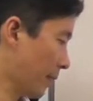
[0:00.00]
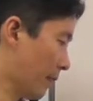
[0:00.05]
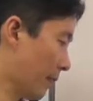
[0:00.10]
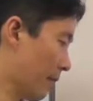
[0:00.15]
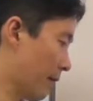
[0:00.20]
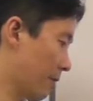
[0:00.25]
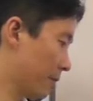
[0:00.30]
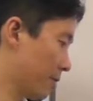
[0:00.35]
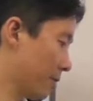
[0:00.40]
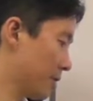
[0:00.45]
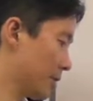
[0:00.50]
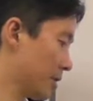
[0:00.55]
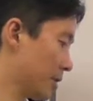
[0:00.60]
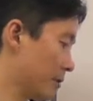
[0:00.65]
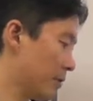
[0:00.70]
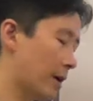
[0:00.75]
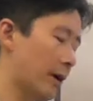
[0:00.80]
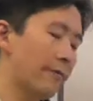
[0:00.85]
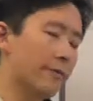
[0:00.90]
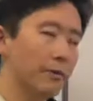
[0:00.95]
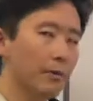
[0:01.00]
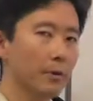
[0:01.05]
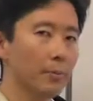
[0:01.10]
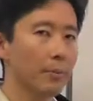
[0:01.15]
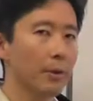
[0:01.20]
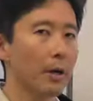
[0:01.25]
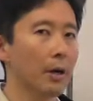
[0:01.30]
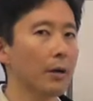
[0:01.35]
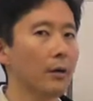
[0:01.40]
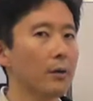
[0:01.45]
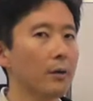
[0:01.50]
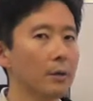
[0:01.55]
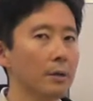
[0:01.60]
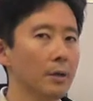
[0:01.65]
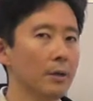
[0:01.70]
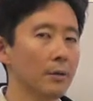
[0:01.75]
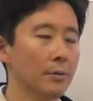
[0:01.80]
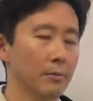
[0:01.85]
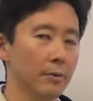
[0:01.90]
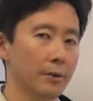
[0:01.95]
Now, of course, the graphical part
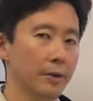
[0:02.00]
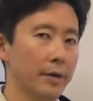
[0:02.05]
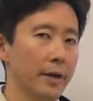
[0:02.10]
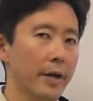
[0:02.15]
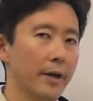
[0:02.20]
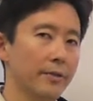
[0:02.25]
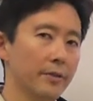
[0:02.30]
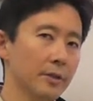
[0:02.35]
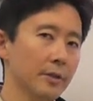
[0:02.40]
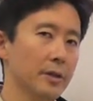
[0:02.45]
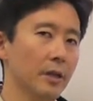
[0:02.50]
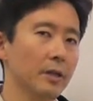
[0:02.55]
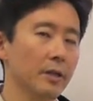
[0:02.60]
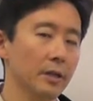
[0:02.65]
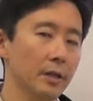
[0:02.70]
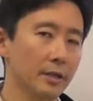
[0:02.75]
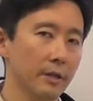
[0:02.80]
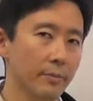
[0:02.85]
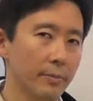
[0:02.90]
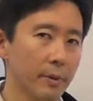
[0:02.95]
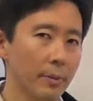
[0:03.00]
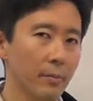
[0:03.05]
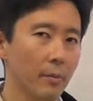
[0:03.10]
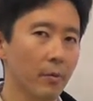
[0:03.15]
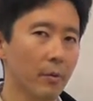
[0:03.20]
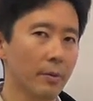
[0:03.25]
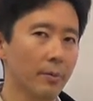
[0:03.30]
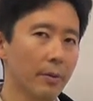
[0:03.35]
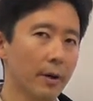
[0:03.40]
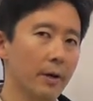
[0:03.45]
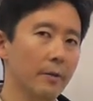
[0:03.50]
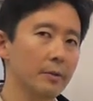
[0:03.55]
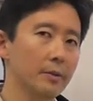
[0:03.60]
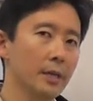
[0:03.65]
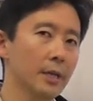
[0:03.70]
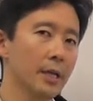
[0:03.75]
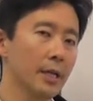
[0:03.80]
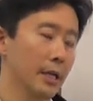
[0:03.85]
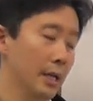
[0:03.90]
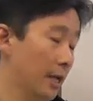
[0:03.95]
we're going to have to talk a little bit more
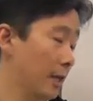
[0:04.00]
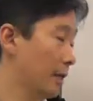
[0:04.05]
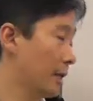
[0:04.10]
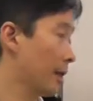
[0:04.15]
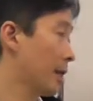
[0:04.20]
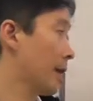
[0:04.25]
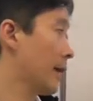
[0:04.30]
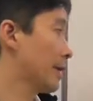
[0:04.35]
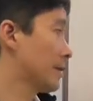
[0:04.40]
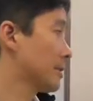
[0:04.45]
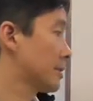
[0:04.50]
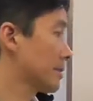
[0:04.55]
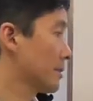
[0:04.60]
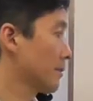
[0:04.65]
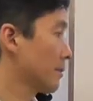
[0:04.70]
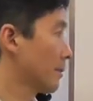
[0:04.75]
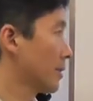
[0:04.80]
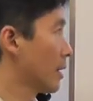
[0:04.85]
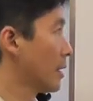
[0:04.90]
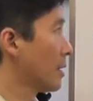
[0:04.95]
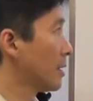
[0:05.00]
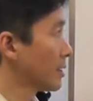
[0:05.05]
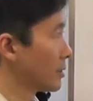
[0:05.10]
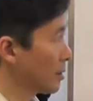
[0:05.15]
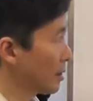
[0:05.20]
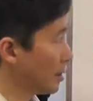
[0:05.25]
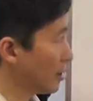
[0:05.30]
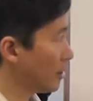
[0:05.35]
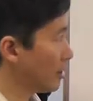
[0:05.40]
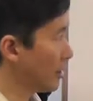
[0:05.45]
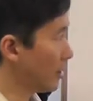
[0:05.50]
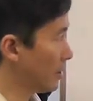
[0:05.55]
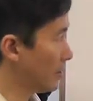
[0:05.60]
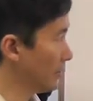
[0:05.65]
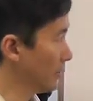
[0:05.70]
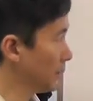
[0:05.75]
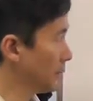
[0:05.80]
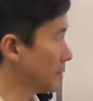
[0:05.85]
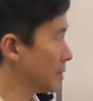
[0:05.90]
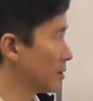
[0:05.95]
about in class. So there you
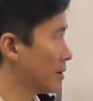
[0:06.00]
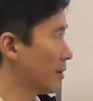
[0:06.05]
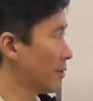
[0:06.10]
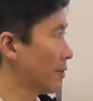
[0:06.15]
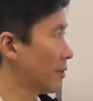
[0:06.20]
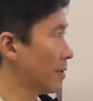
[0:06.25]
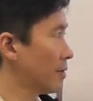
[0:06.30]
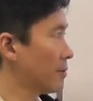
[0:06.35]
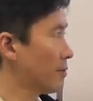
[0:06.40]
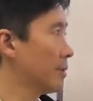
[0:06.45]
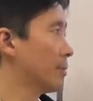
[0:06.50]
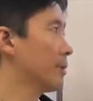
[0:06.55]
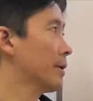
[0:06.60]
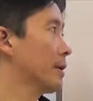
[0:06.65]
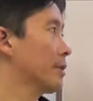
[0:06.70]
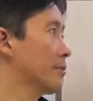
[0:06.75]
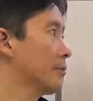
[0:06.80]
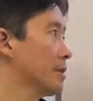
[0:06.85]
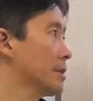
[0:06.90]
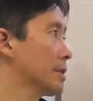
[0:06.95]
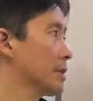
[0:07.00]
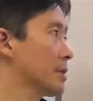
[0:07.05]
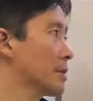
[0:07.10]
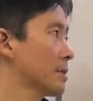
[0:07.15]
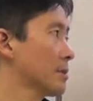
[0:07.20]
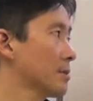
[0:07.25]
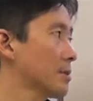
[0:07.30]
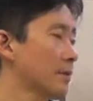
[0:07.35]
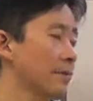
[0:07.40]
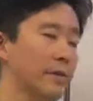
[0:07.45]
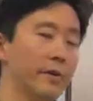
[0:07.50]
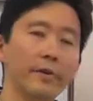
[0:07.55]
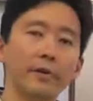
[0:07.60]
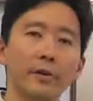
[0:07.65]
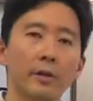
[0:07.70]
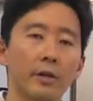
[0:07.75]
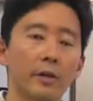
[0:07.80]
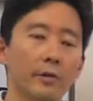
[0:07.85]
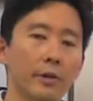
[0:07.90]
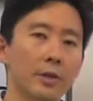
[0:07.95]
go, solving 3x3 systems of
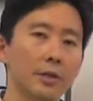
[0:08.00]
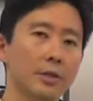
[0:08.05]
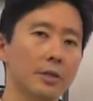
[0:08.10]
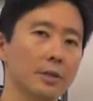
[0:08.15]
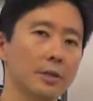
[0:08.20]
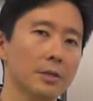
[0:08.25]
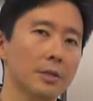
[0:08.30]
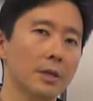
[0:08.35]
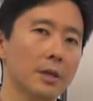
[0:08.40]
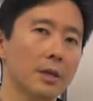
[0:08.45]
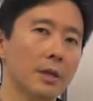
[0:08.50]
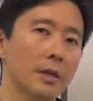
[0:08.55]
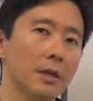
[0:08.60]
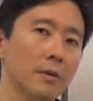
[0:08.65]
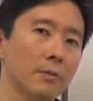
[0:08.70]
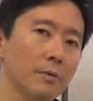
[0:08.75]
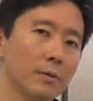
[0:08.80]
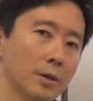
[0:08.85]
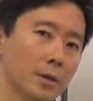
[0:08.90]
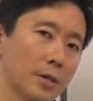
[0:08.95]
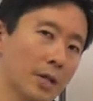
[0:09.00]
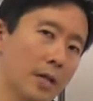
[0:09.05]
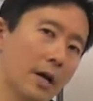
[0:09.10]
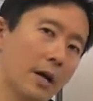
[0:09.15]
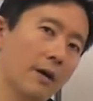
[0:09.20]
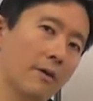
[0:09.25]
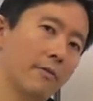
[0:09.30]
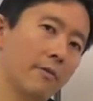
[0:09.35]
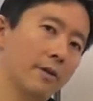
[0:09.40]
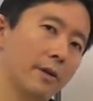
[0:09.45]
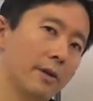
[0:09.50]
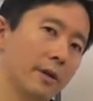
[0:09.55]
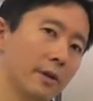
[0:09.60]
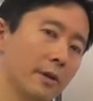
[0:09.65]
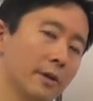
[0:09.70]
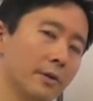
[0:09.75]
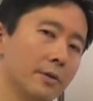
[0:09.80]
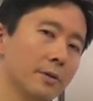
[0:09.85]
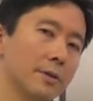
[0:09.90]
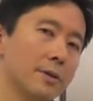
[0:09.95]
linear equations. We'll see how everything
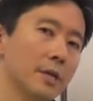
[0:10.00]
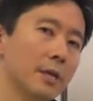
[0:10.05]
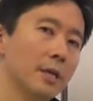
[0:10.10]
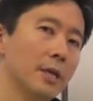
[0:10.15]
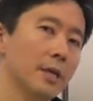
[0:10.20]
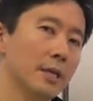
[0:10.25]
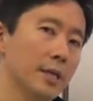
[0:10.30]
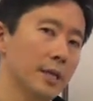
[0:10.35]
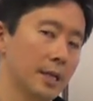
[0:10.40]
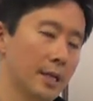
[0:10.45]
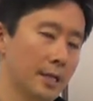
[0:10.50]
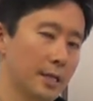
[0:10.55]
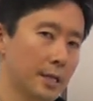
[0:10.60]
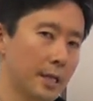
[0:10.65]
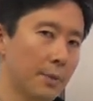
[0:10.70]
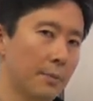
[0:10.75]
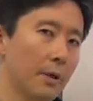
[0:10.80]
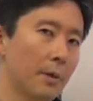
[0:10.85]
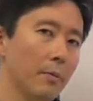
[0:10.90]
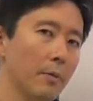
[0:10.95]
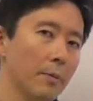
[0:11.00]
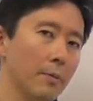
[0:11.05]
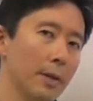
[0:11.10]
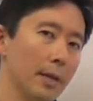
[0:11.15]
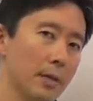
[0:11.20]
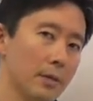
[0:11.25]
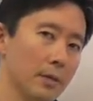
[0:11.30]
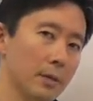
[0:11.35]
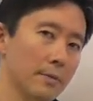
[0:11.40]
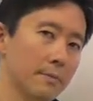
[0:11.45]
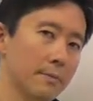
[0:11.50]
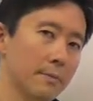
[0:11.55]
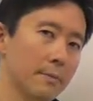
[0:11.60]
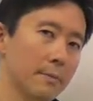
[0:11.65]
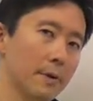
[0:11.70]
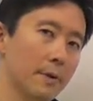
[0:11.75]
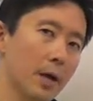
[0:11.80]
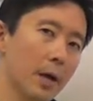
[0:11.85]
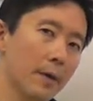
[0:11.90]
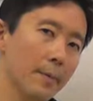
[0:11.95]
goes the next time that we meet.
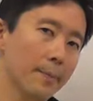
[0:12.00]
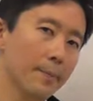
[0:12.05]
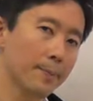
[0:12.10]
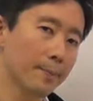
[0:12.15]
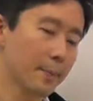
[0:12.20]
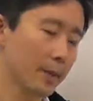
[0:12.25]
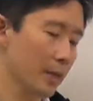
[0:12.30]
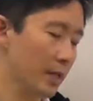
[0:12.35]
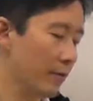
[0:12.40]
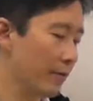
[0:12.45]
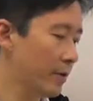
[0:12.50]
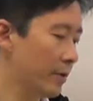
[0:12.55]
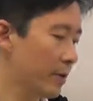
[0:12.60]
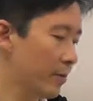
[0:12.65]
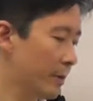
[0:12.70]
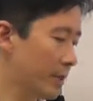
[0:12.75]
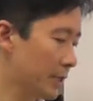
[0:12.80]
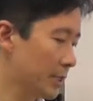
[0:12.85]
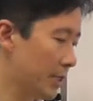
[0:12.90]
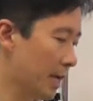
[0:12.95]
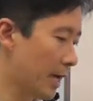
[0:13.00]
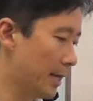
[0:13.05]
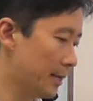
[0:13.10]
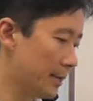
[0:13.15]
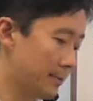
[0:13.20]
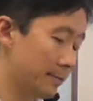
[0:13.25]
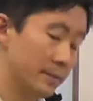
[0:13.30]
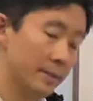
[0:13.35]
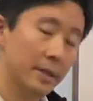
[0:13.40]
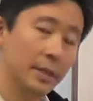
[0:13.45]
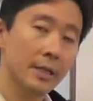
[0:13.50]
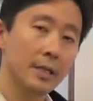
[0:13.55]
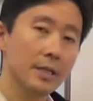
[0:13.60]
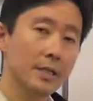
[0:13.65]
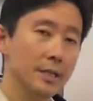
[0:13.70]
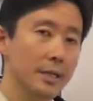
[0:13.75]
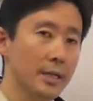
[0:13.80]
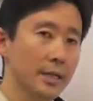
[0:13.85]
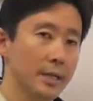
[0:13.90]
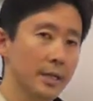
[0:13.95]
Okay? Give it your best shot.
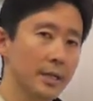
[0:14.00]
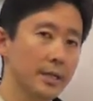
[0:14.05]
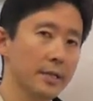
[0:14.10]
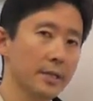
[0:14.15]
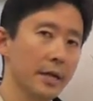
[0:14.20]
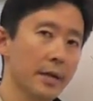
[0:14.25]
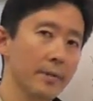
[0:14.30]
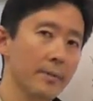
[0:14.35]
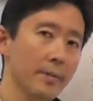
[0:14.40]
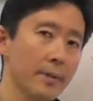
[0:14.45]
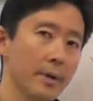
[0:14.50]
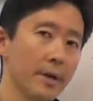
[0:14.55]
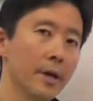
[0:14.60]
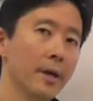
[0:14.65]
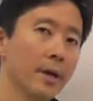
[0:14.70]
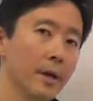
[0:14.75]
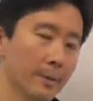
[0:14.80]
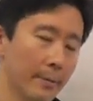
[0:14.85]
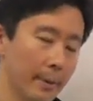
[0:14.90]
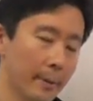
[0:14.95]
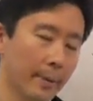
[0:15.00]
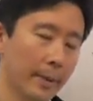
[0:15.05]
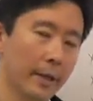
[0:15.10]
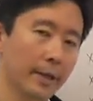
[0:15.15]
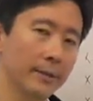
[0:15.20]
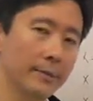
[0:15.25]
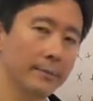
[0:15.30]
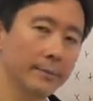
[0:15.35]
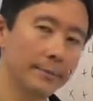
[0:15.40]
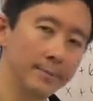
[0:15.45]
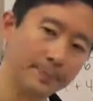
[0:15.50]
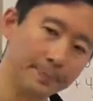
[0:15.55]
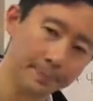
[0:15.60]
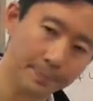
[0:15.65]
See you next time. Bye-bye.